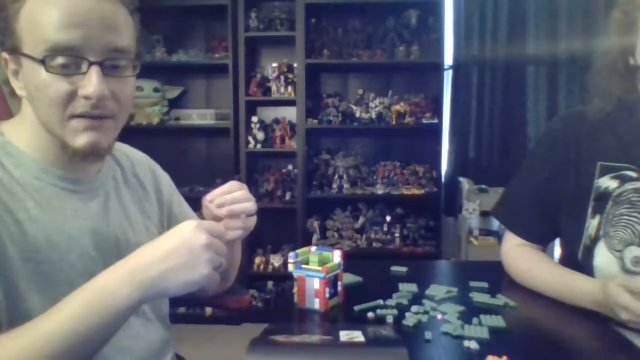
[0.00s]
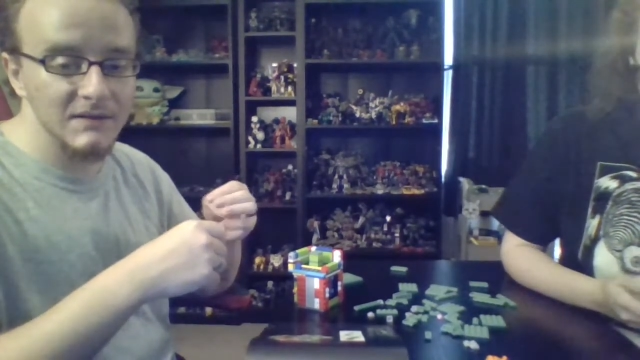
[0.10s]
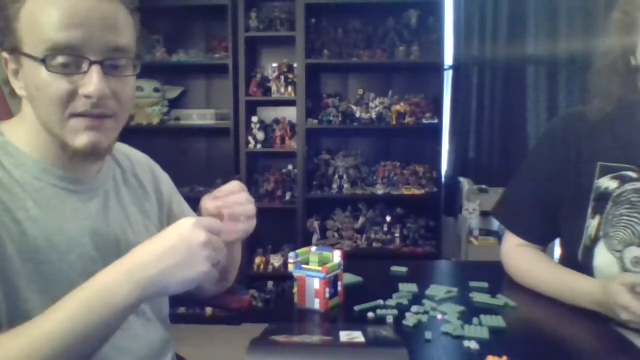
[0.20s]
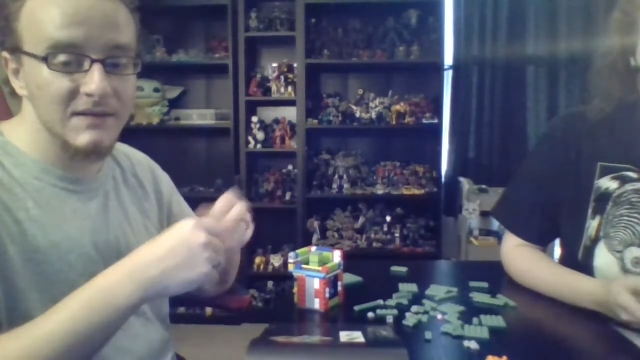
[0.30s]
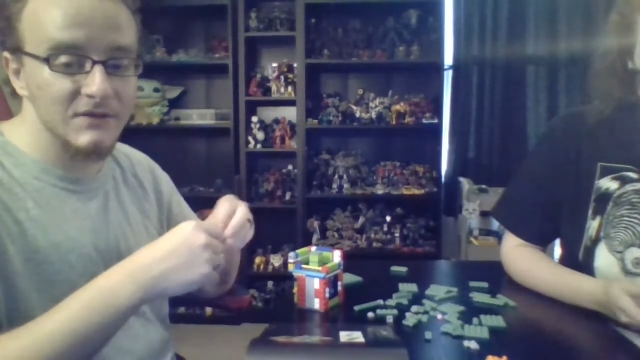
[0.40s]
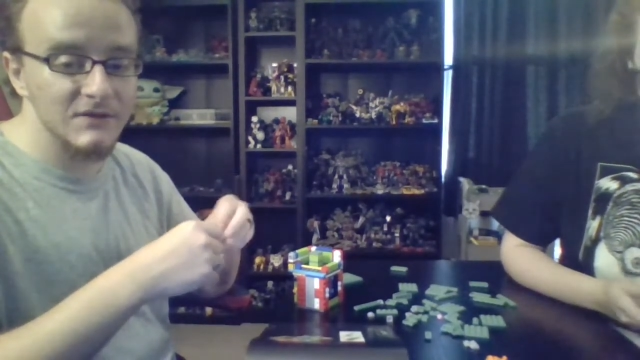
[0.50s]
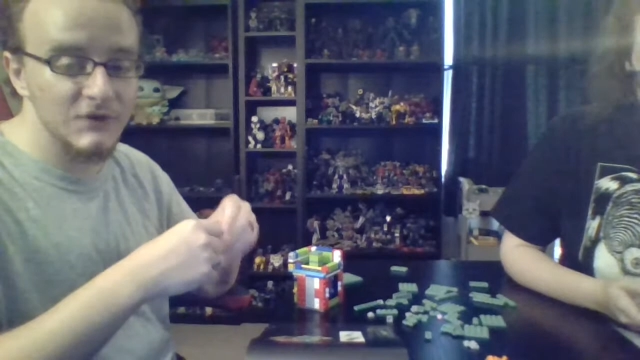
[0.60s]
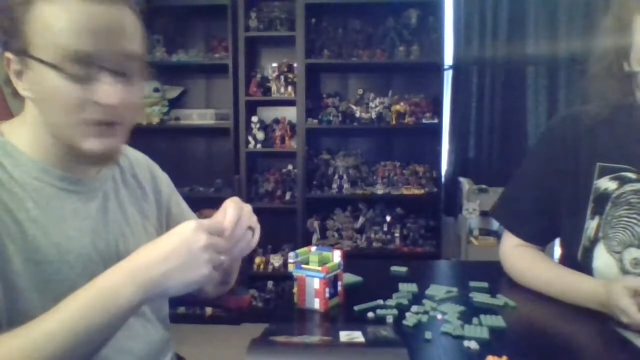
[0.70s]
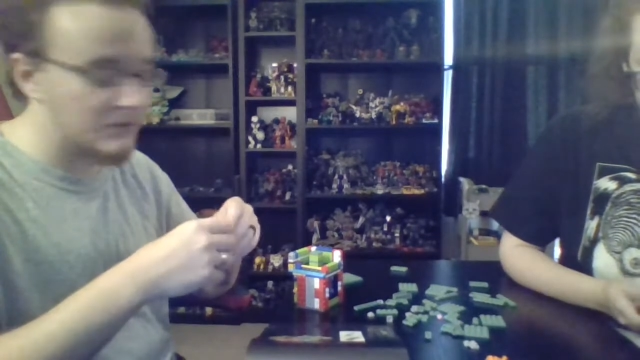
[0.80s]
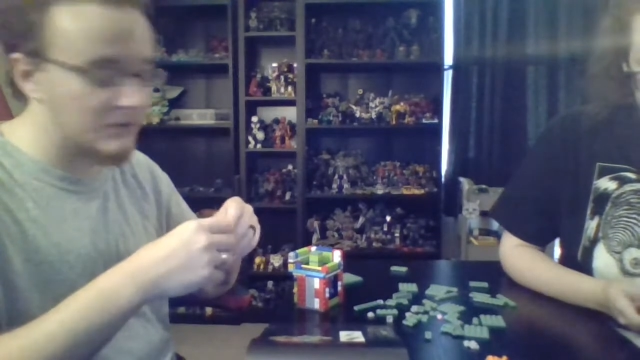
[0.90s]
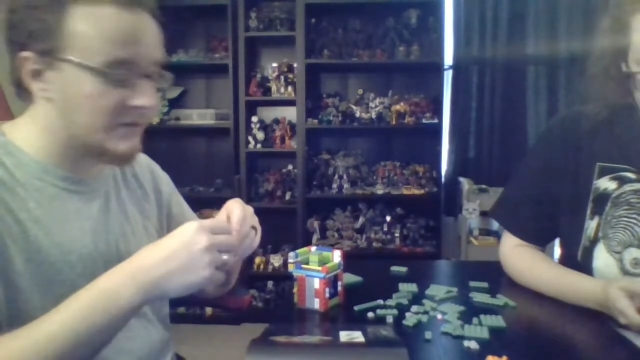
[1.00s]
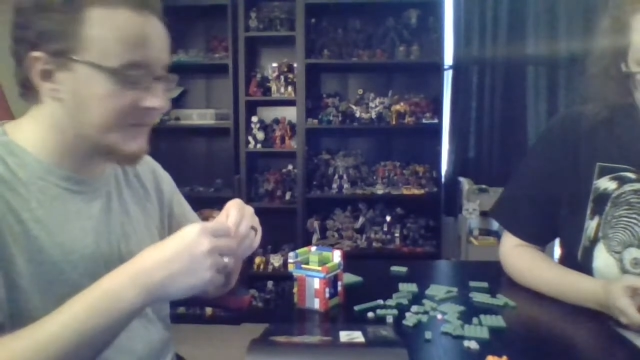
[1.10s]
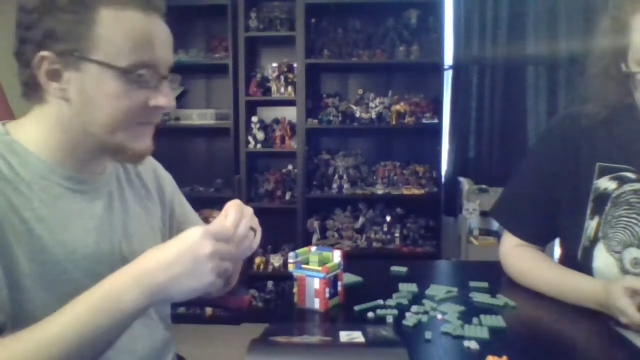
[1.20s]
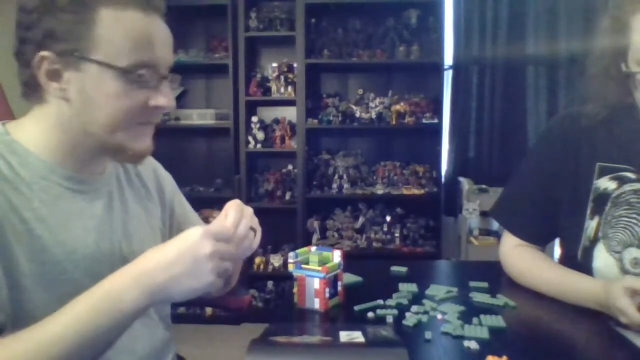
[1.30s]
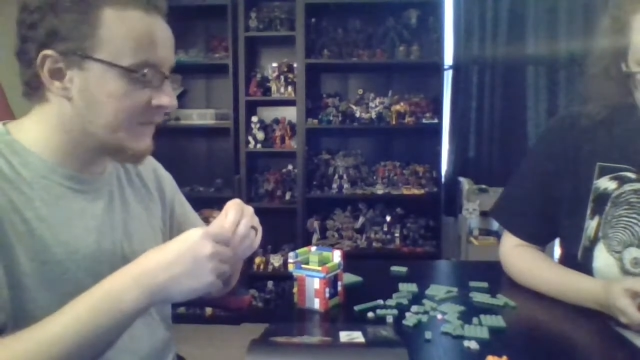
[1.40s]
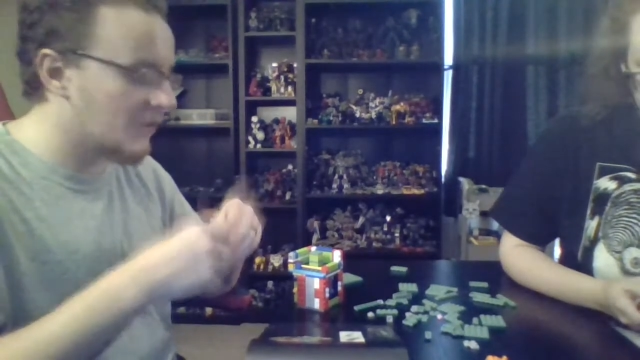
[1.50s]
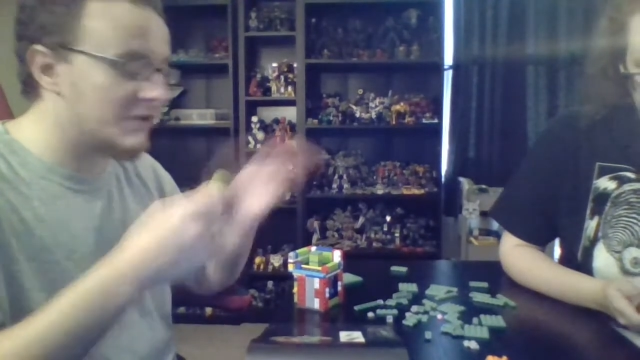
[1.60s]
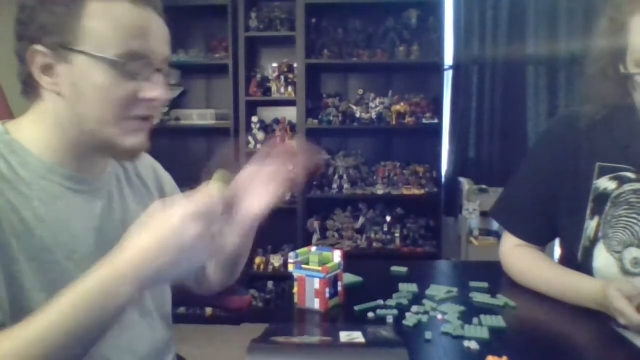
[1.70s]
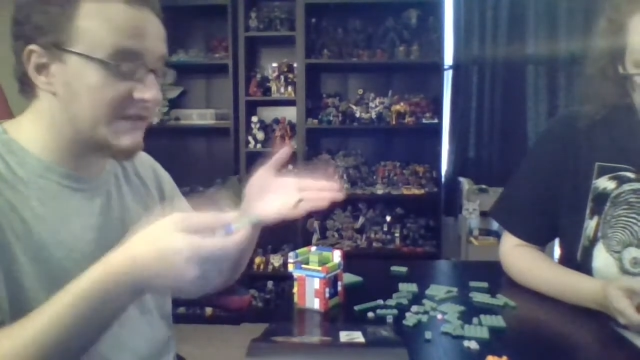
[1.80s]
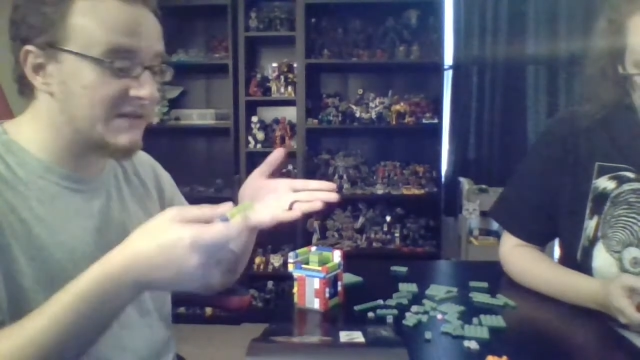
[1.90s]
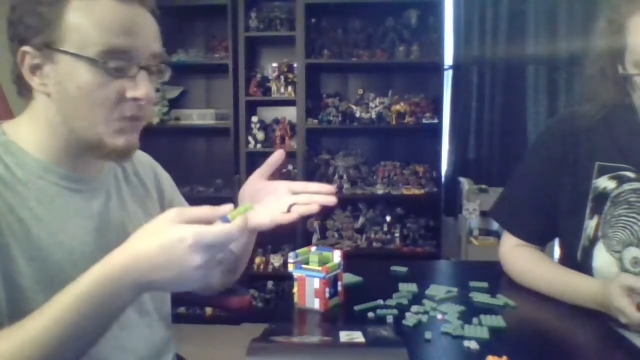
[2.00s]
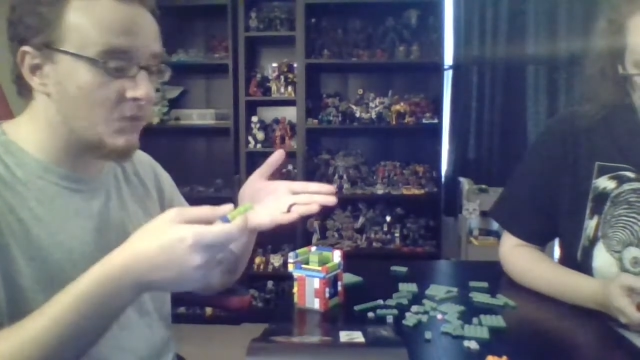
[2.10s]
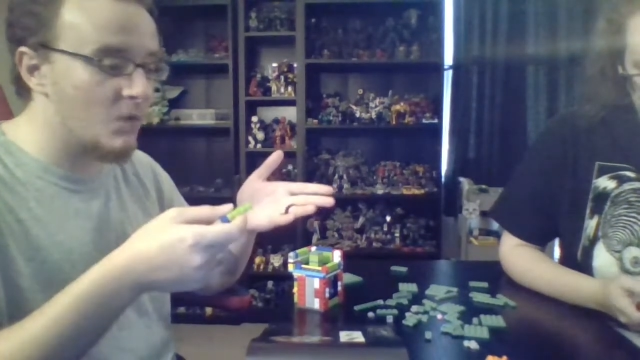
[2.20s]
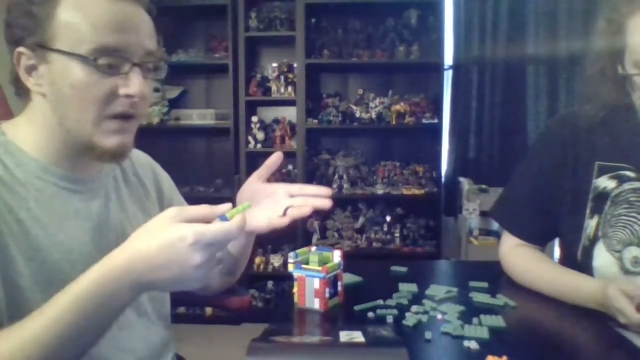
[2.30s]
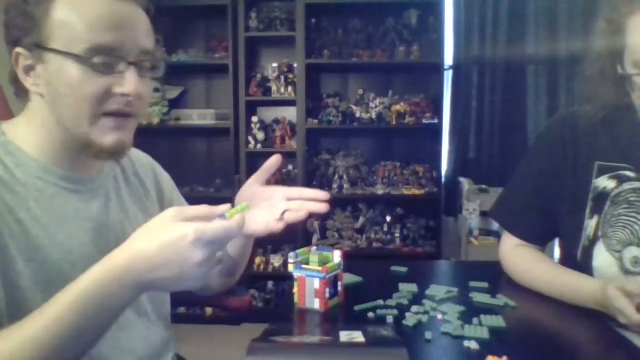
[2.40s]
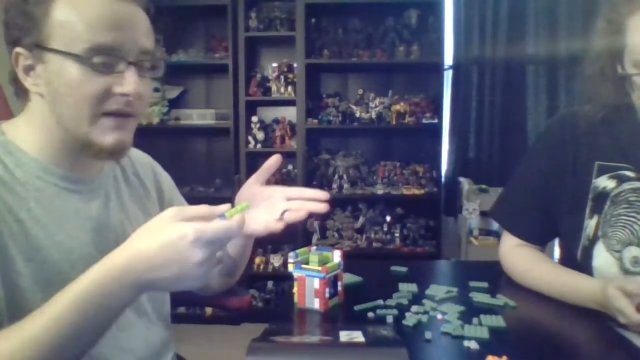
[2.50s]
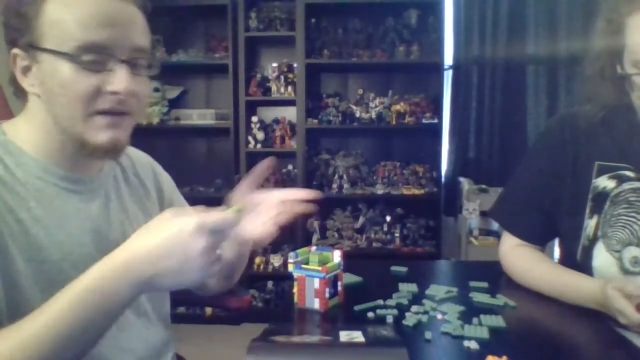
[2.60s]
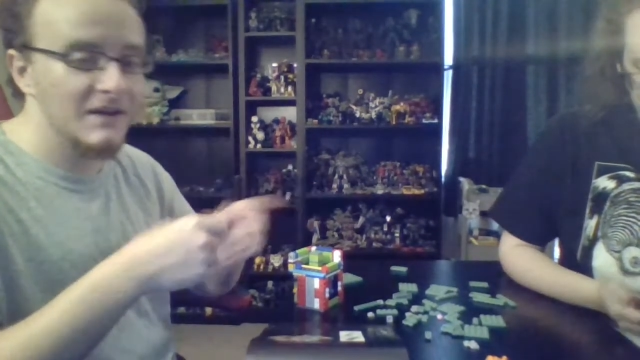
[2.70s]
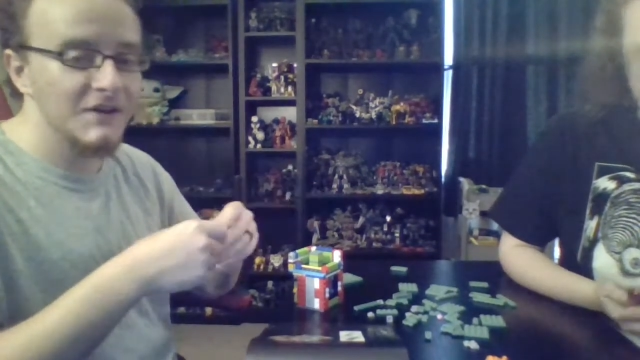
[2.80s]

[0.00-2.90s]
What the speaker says: season 2 or season 1.